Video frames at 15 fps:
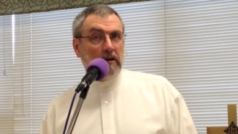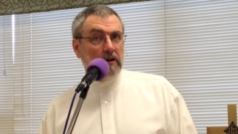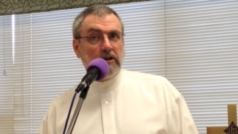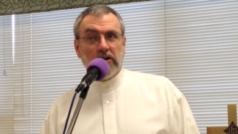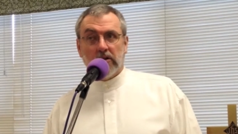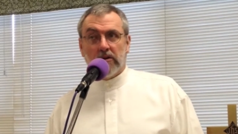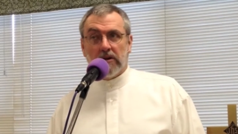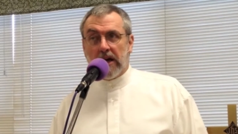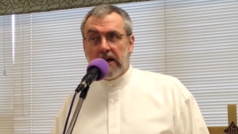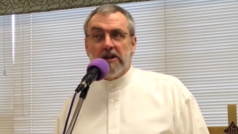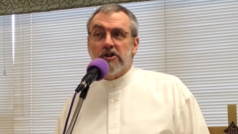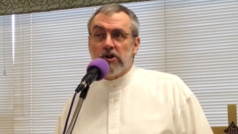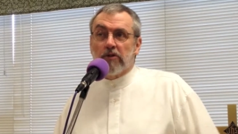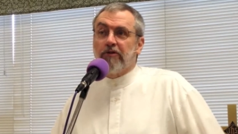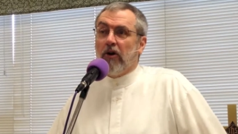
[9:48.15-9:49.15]
You're, and
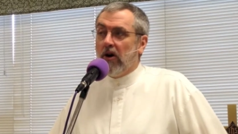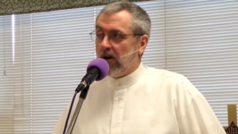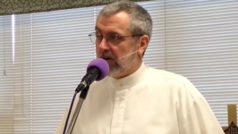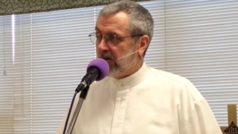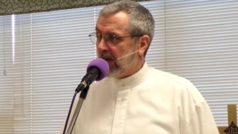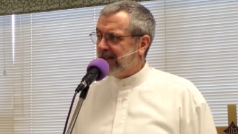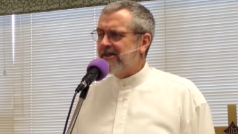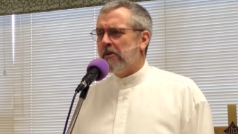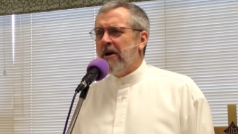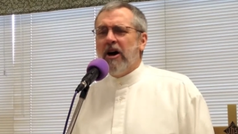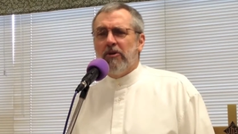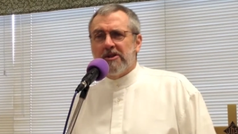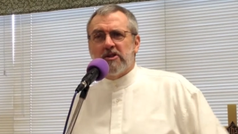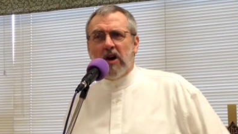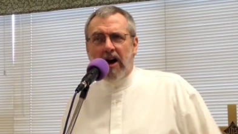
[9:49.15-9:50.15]
it's your fault. And
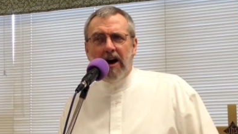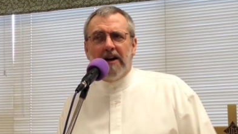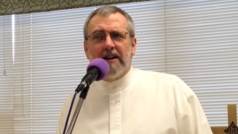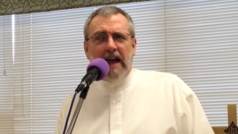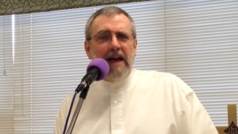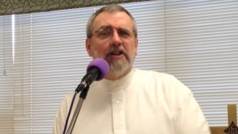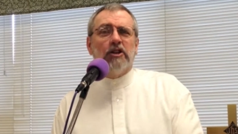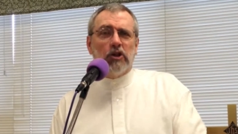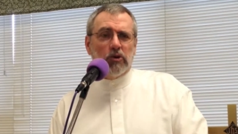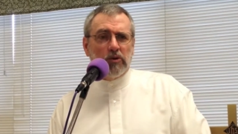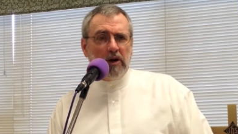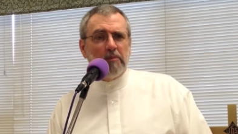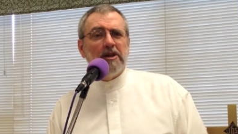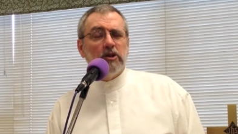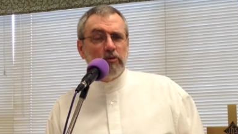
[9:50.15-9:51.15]
somehow it's God and you.
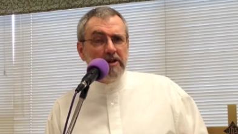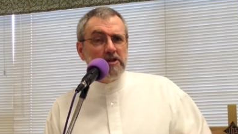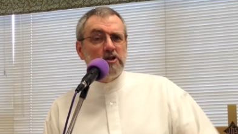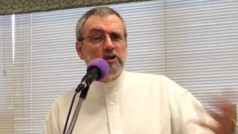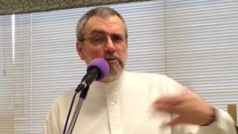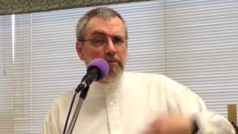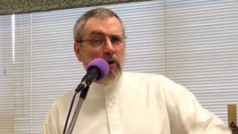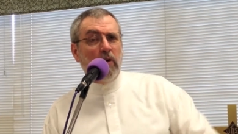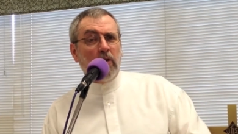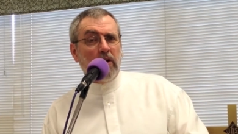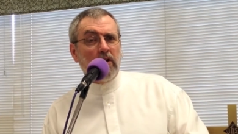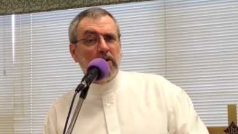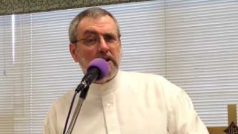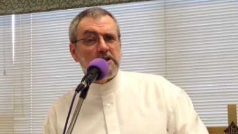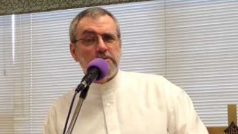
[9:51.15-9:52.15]
I mean, the reason you're
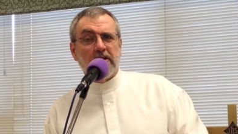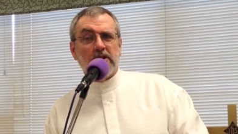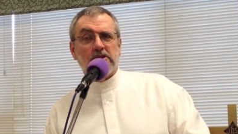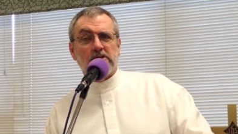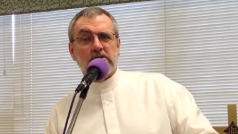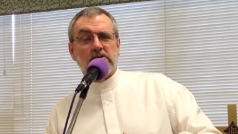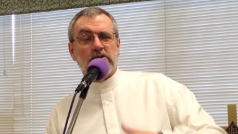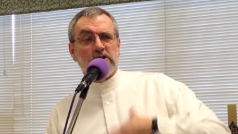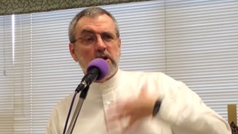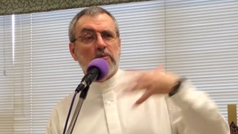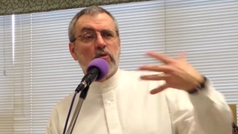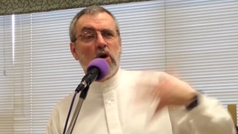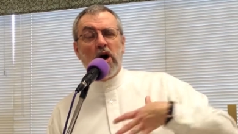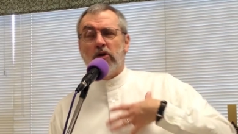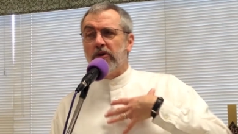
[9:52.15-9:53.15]
poor is because there's
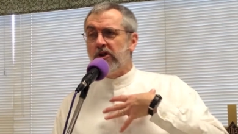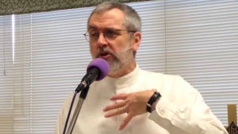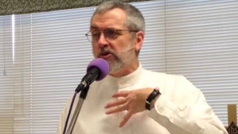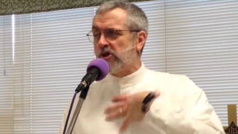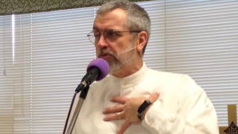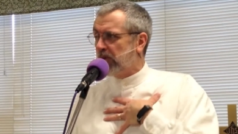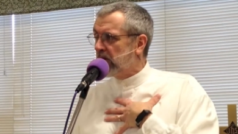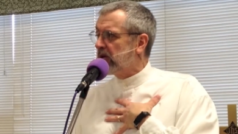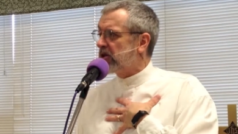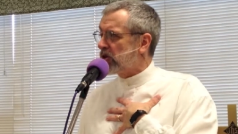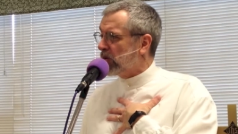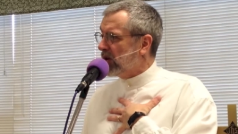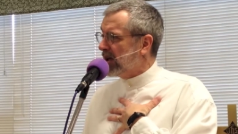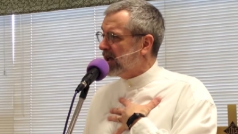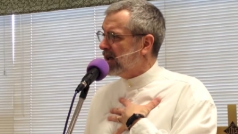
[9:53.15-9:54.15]
something wrong with you
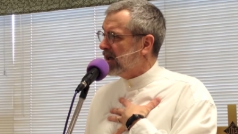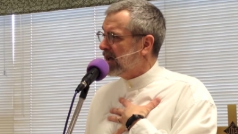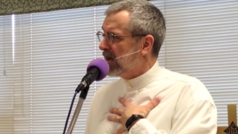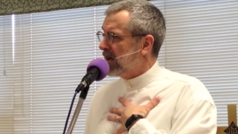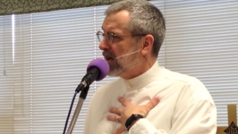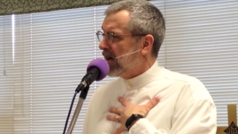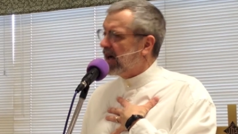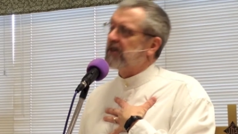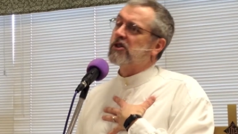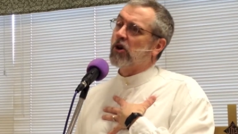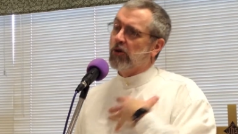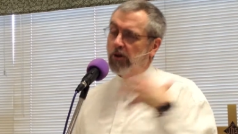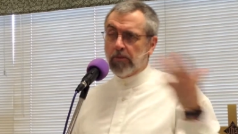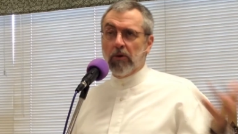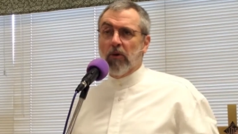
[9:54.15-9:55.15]
spiritually, and
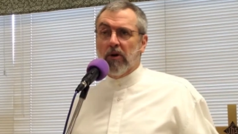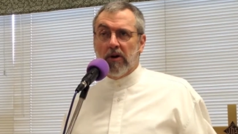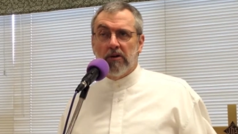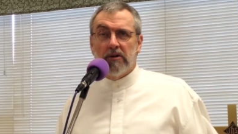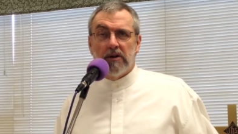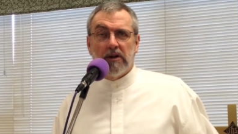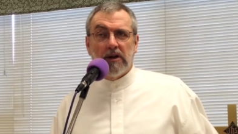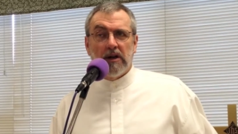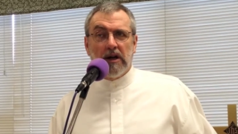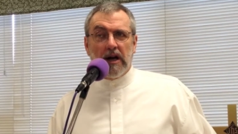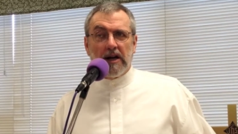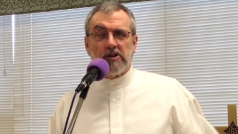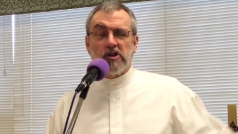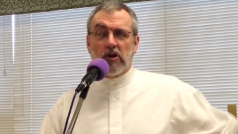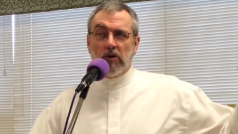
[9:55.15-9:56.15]
so you're poor.
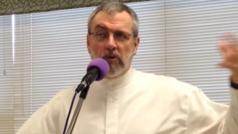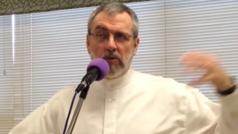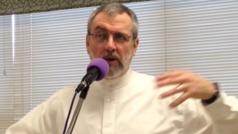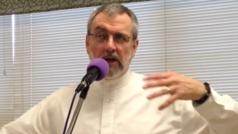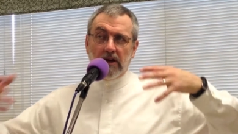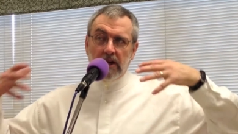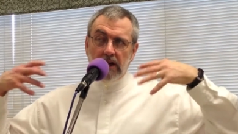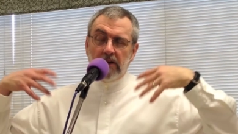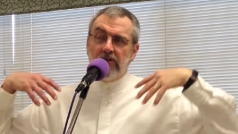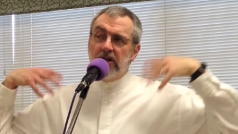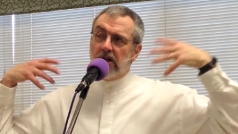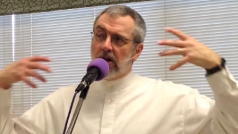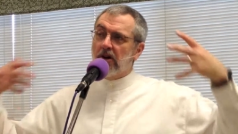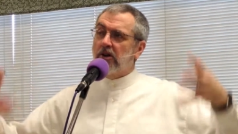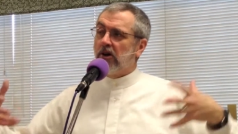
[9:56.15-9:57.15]
And so, in, even
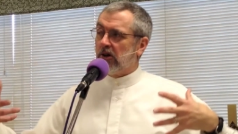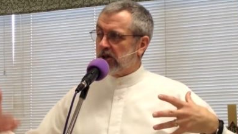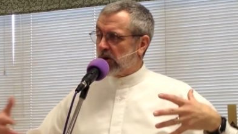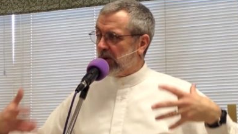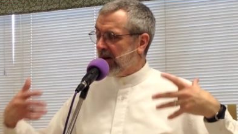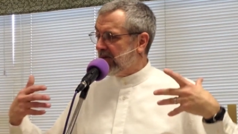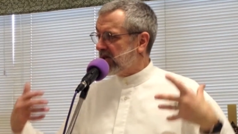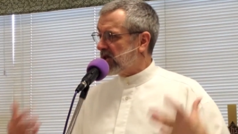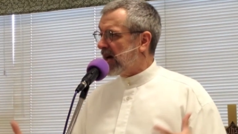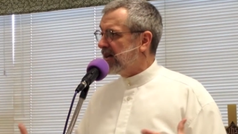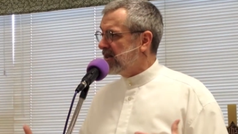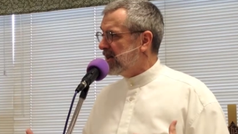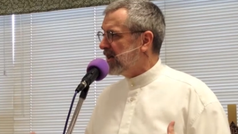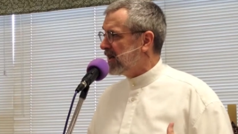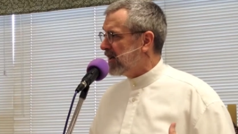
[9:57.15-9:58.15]
in our culture, we have this
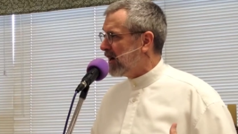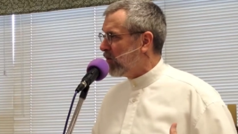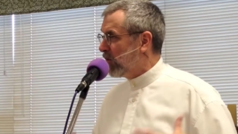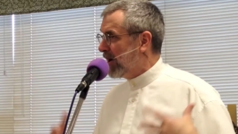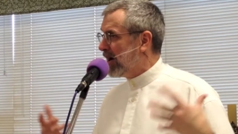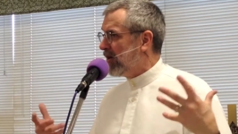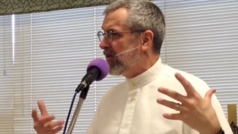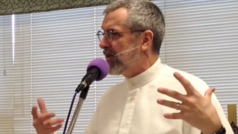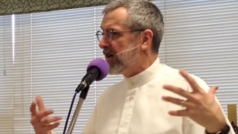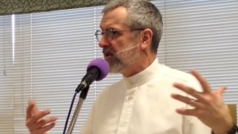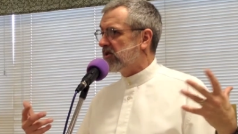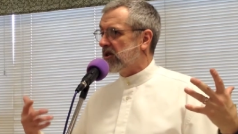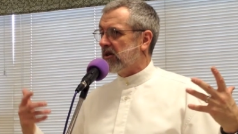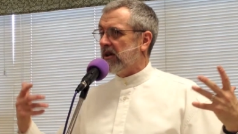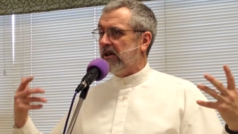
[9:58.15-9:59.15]
idea that wealth
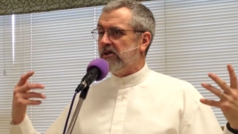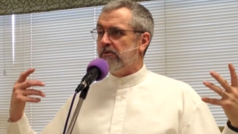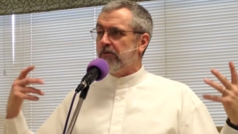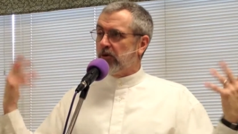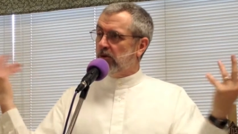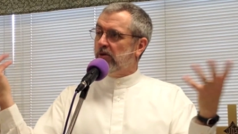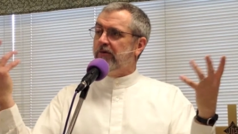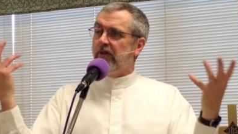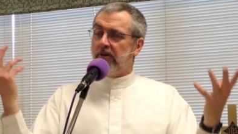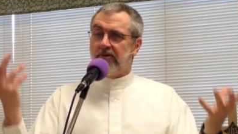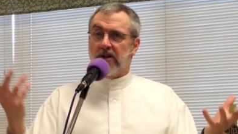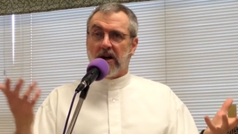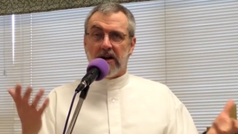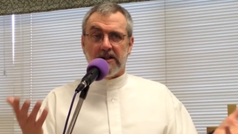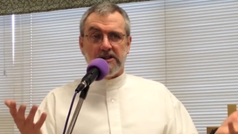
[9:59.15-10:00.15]
is a, is proof of
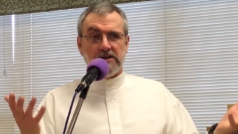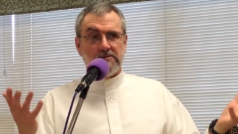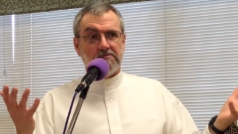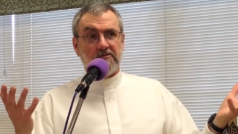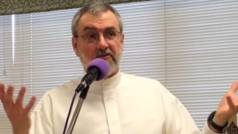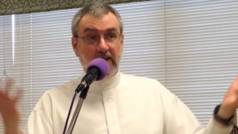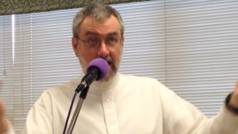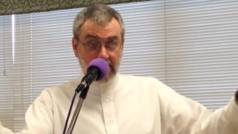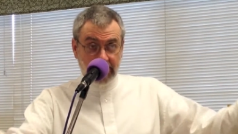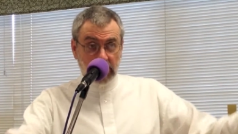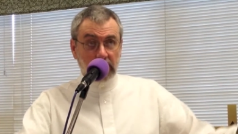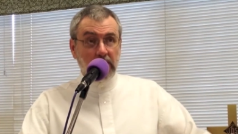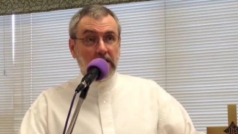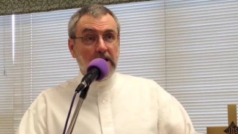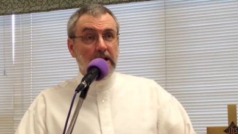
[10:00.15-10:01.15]
God's
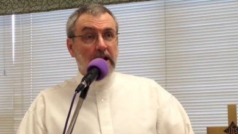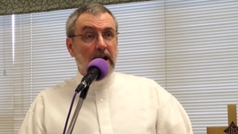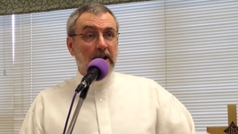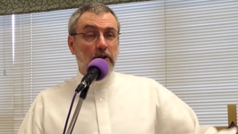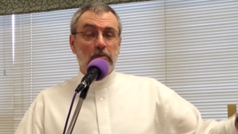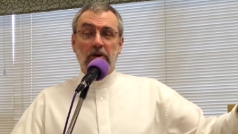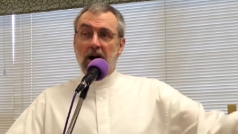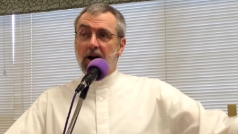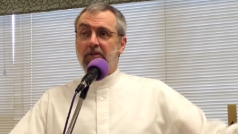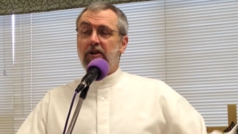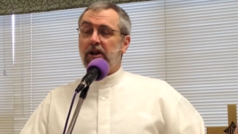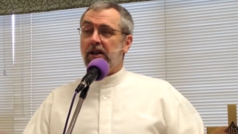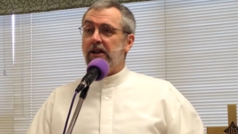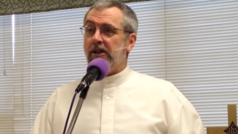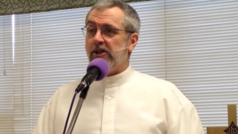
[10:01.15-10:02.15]
favor, and that
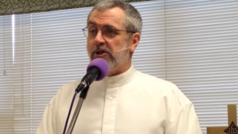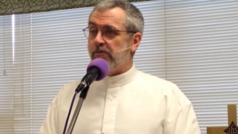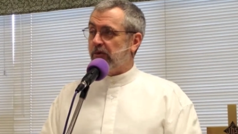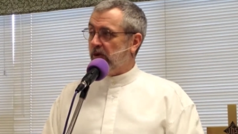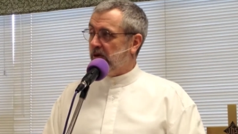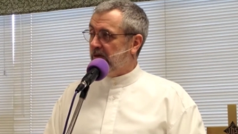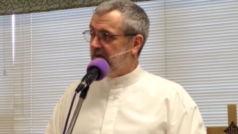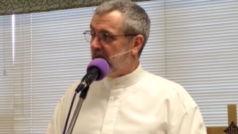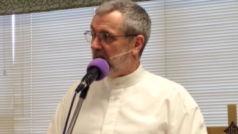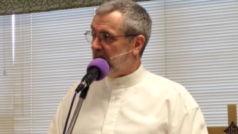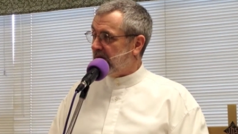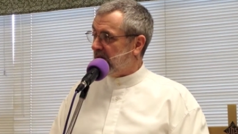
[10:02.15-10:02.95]
poverty is proof of